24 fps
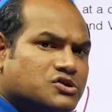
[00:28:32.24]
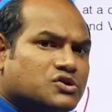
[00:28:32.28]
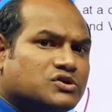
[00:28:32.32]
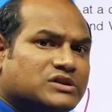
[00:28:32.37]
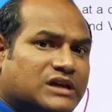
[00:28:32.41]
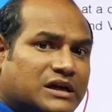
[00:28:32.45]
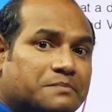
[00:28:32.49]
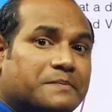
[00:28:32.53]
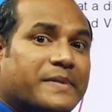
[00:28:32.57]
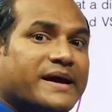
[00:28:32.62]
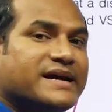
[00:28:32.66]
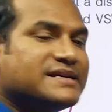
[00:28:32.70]
so
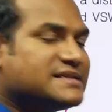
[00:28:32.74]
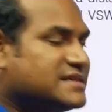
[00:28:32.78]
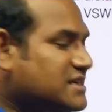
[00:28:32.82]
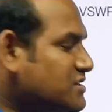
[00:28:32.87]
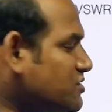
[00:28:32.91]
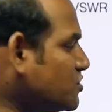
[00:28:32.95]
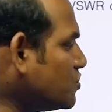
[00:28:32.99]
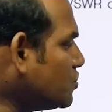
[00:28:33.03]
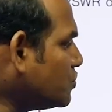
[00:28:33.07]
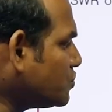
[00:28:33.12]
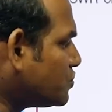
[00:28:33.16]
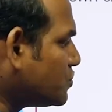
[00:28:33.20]
that
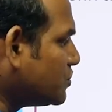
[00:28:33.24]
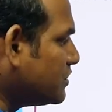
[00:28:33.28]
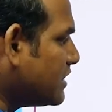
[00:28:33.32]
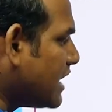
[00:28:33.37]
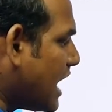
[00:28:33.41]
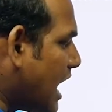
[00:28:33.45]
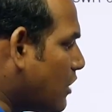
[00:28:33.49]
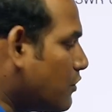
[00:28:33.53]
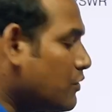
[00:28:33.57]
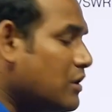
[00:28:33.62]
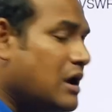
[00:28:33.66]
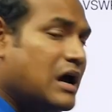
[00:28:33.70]
basics you should
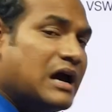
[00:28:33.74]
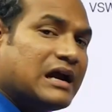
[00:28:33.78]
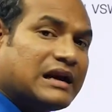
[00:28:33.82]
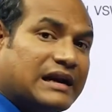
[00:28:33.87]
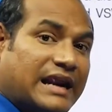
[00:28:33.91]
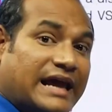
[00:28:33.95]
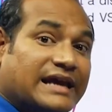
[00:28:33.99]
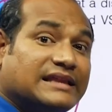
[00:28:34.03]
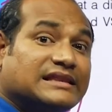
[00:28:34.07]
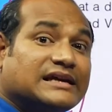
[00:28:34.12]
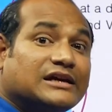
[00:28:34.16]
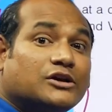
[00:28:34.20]
have
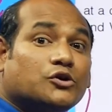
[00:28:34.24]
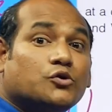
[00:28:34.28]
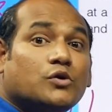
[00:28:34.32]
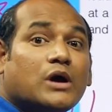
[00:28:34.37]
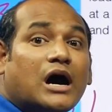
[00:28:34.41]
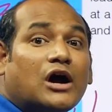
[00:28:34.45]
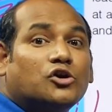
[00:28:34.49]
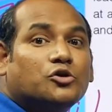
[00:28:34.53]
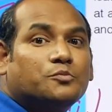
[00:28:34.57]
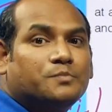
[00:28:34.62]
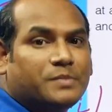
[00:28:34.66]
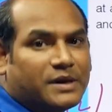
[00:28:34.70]
like that you
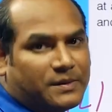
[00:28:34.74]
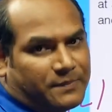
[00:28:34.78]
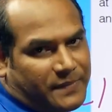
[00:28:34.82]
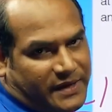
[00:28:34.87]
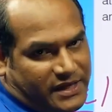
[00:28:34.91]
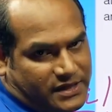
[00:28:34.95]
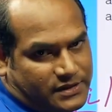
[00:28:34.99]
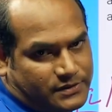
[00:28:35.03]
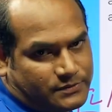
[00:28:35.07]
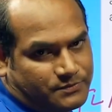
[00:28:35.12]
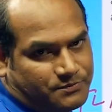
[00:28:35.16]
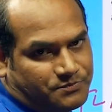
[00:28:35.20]
have to
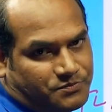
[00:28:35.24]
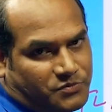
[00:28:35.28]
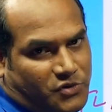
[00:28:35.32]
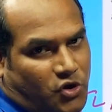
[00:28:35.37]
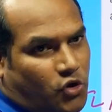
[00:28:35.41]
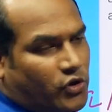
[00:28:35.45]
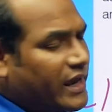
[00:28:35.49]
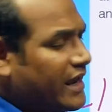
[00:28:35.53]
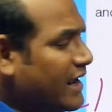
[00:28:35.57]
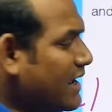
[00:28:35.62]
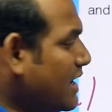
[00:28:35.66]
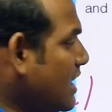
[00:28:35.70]
prepare
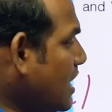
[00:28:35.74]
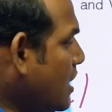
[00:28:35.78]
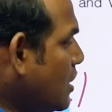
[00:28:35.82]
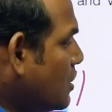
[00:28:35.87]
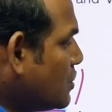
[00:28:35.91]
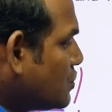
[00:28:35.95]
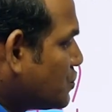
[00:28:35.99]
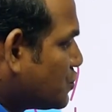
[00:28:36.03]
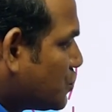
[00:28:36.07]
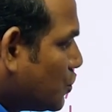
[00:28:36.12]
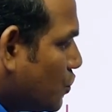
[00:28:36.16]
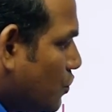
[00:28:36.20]
okay
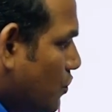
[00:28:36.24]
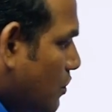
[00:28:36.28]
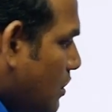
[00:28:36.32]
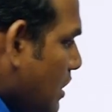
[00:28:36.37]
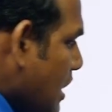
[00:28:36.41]
so